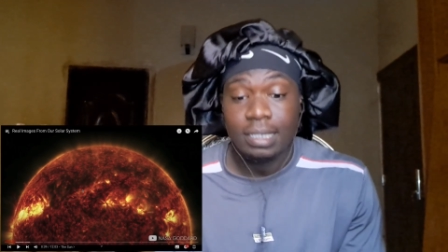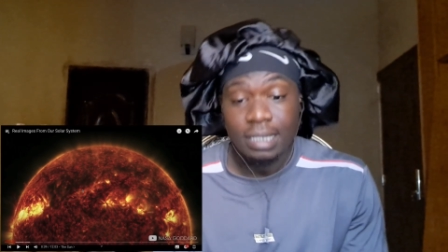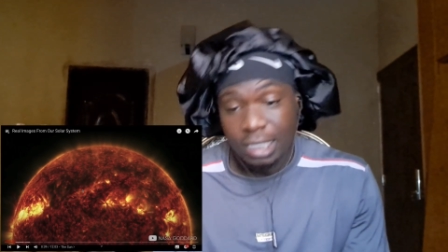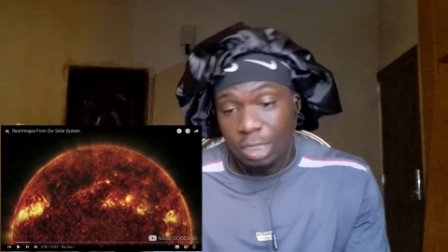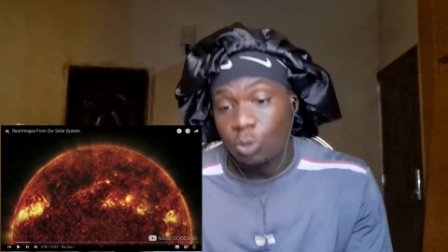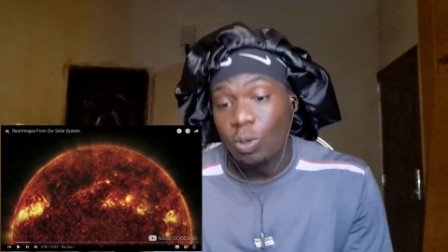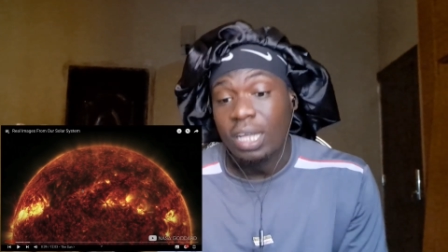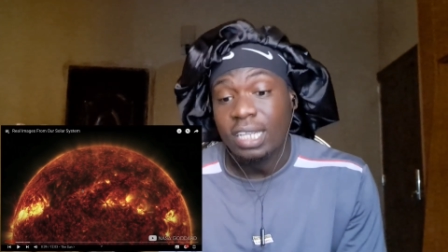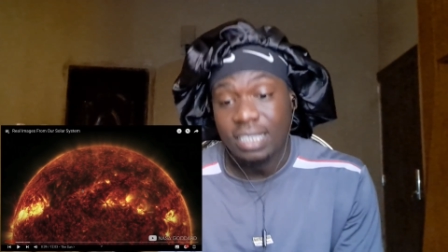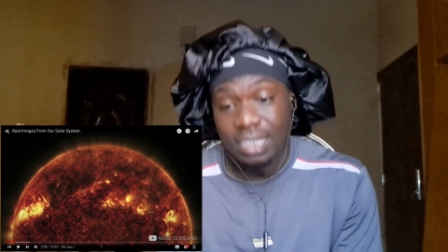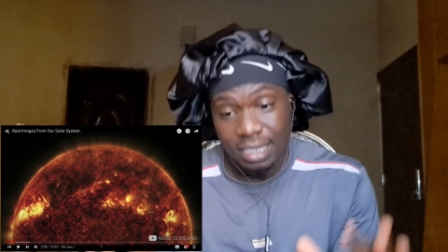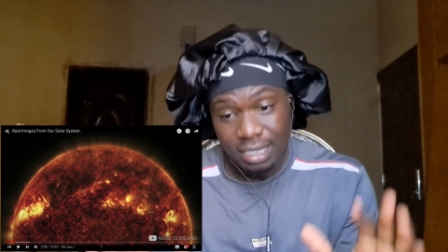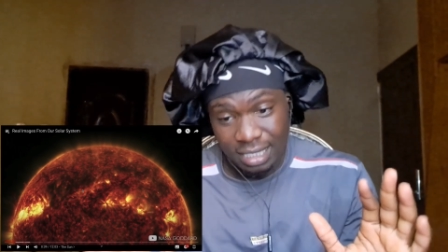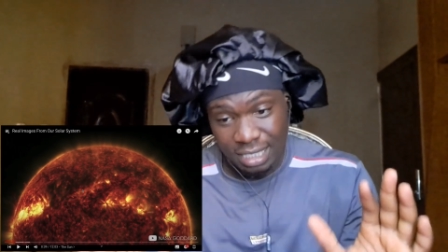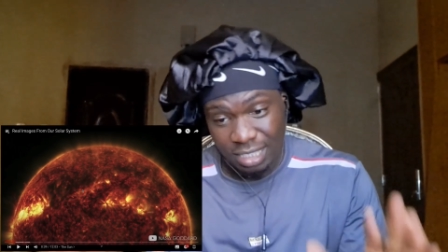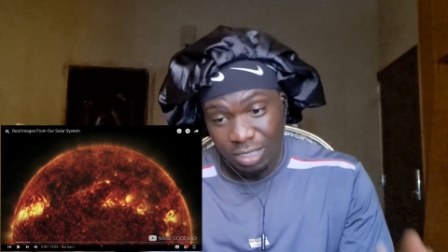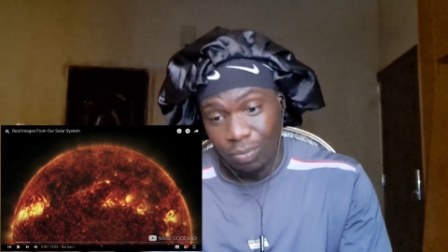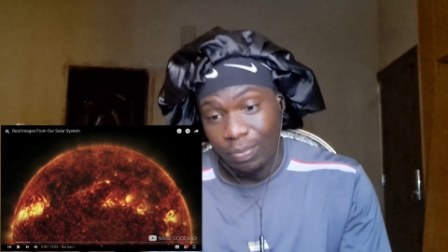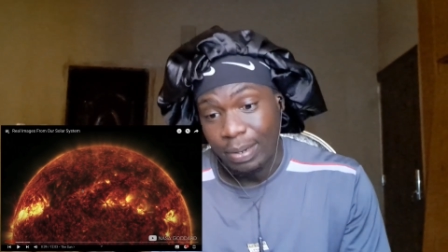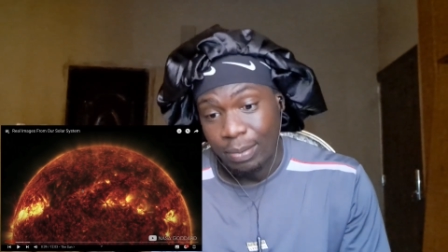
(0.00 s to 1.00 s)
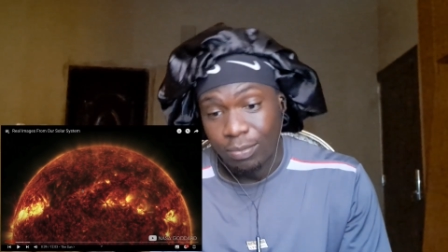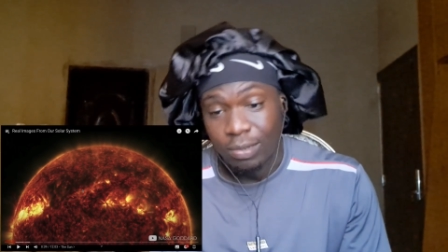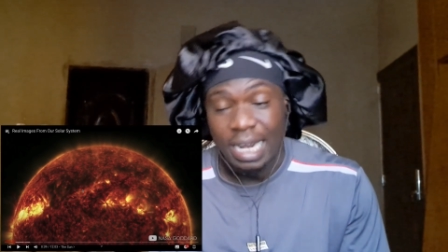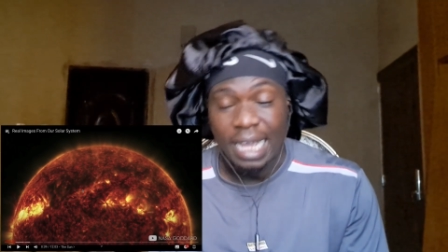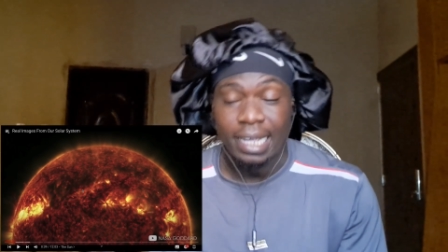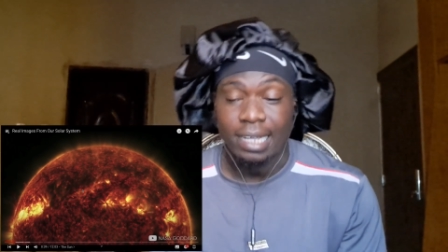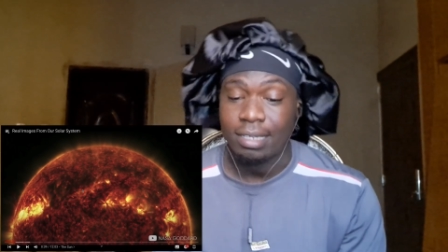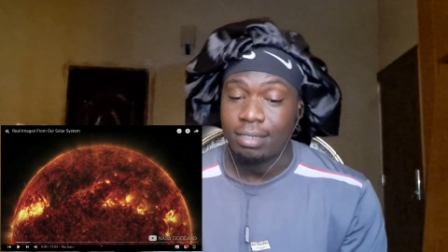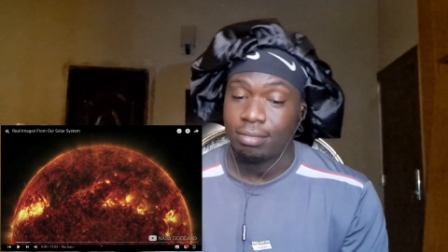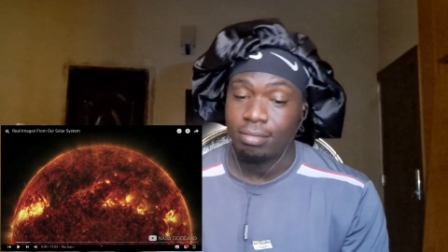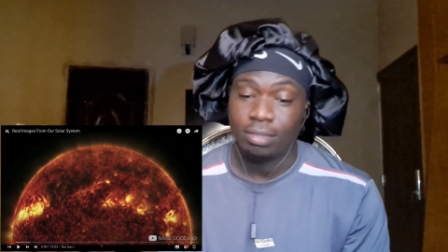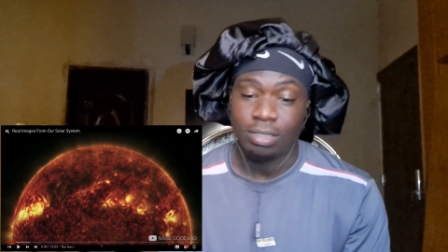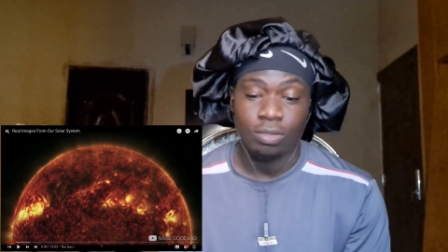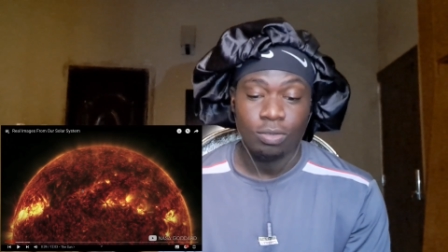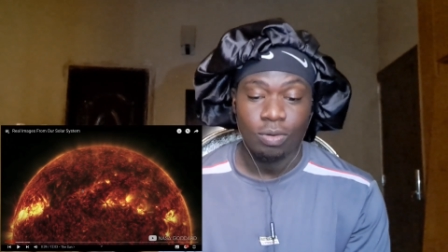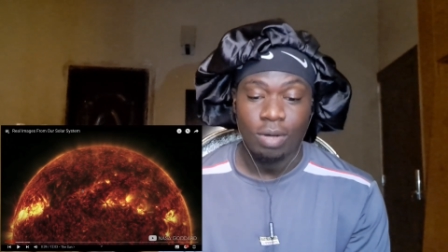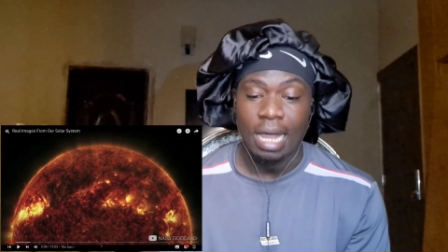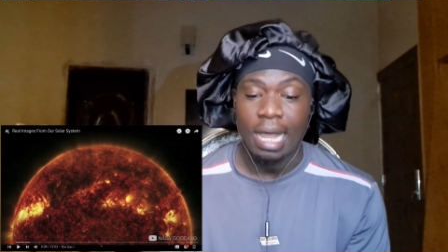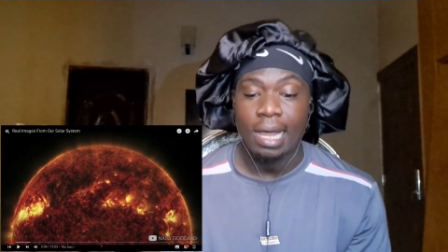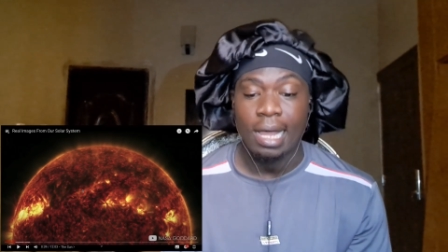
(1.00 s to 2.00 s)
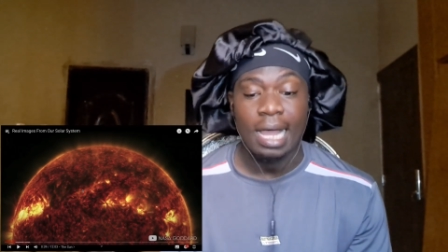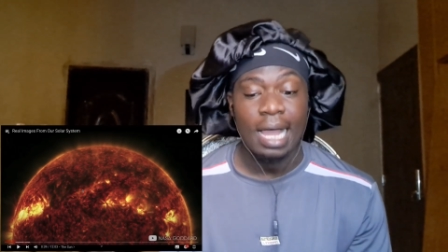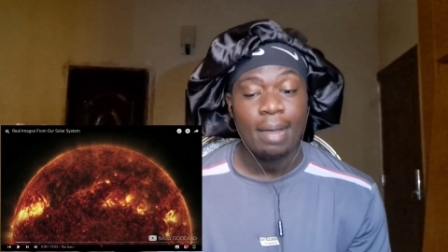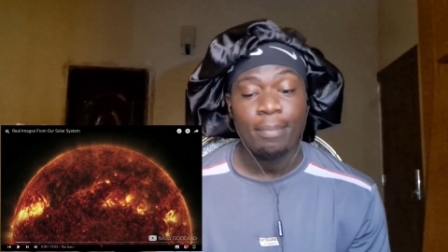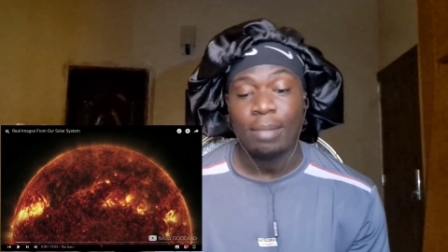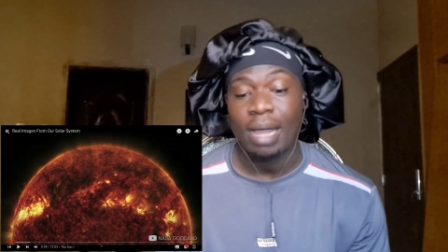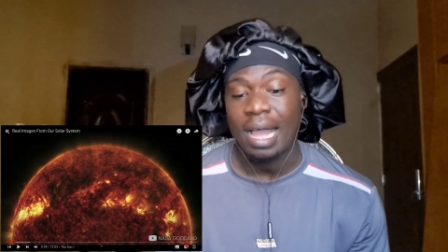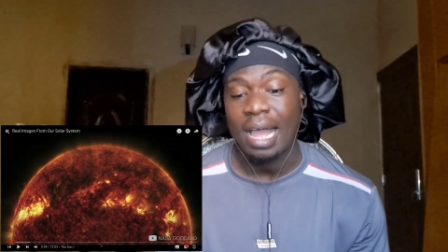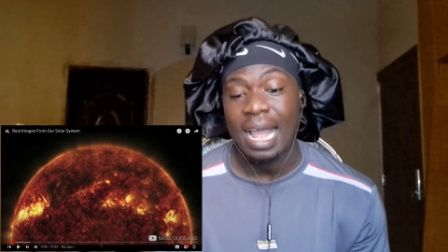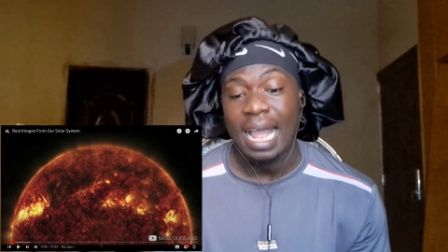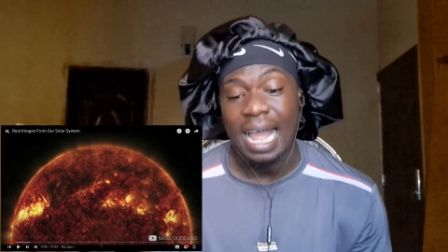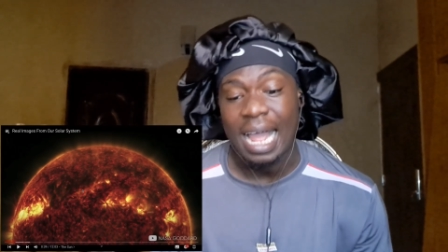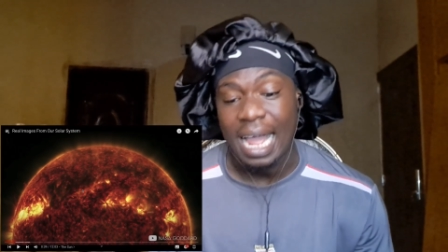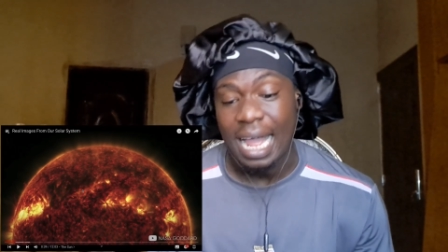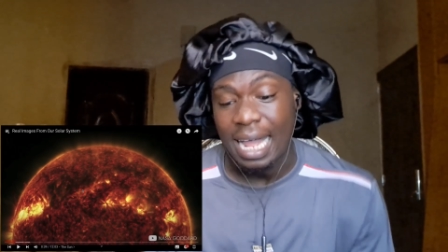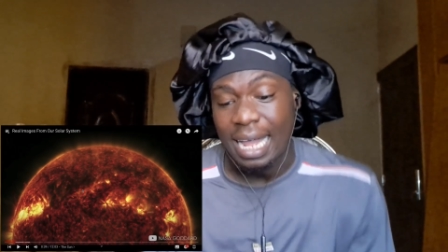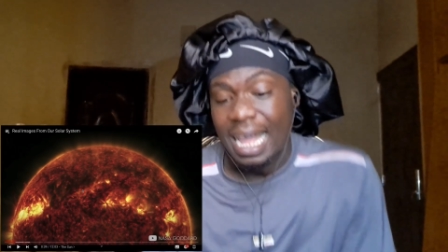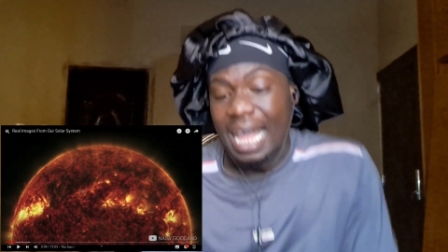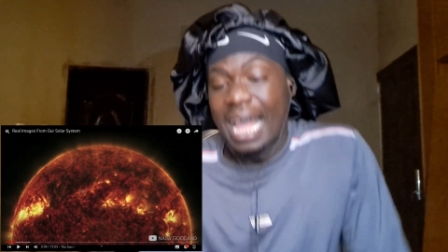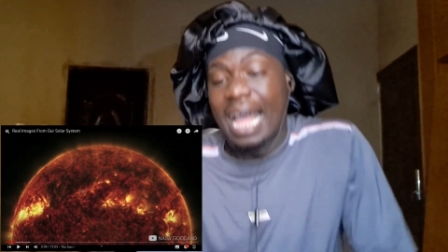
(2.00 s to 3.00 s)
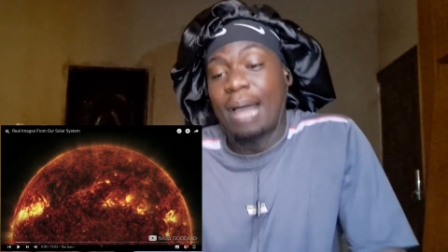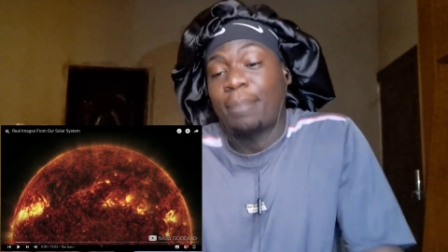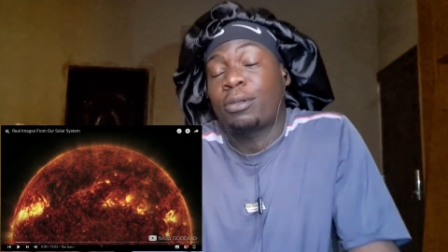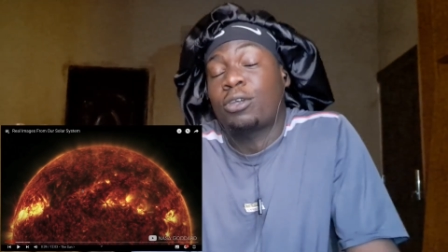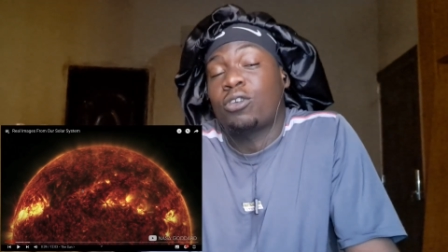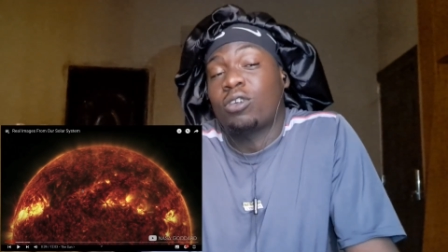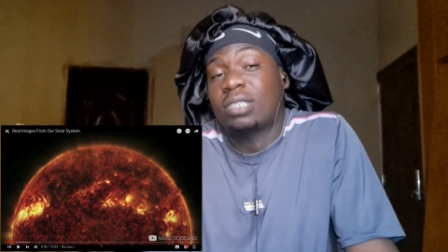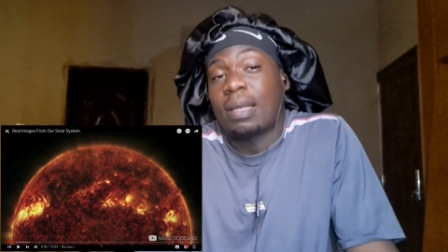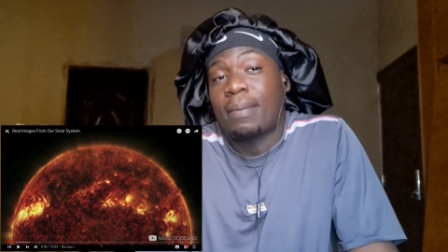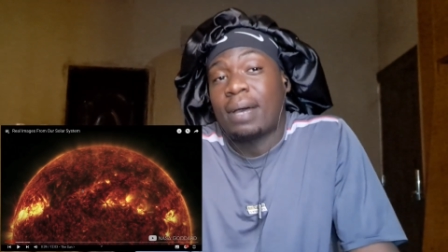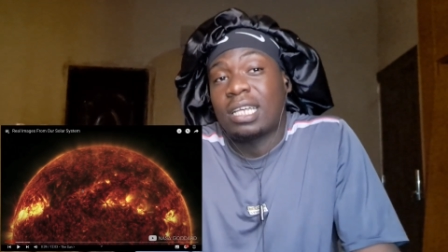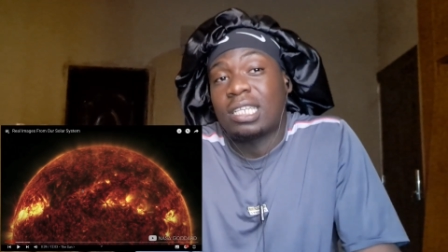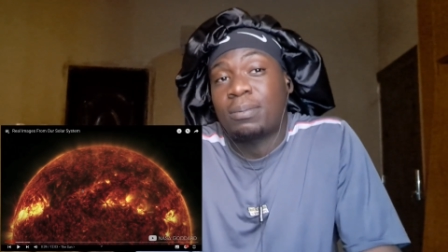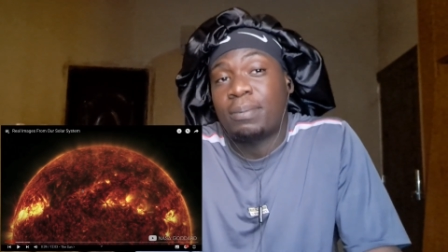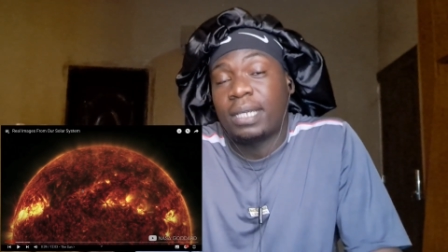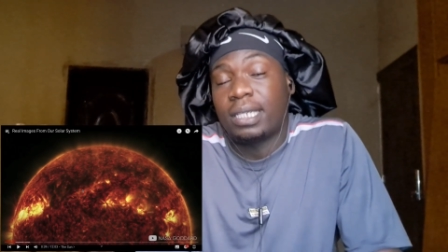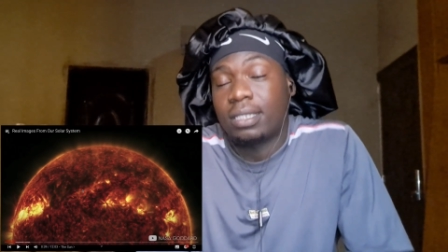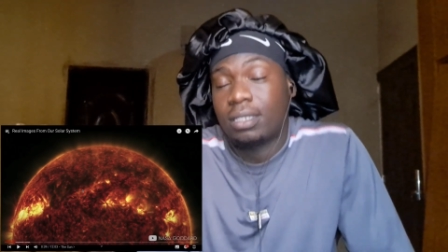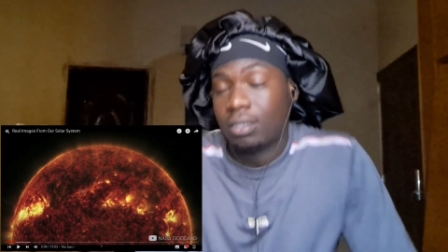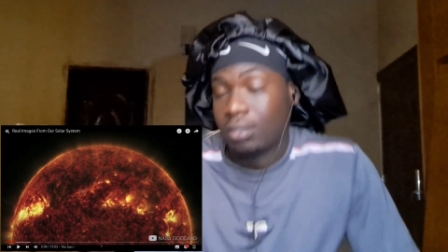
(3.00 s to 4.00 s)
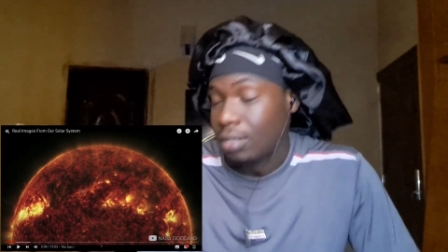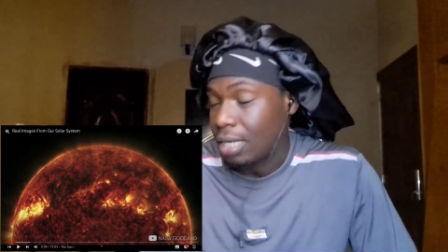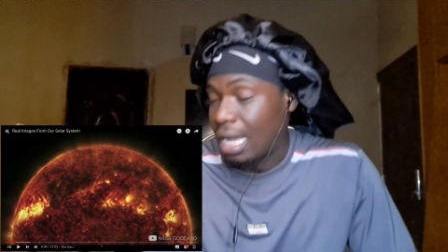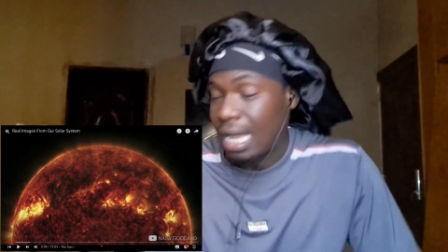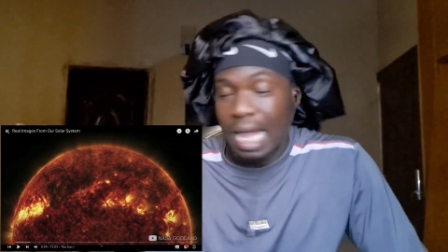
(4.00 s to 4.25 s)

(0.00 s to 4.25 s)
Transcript: This one is the real. Like, I'm curious about space.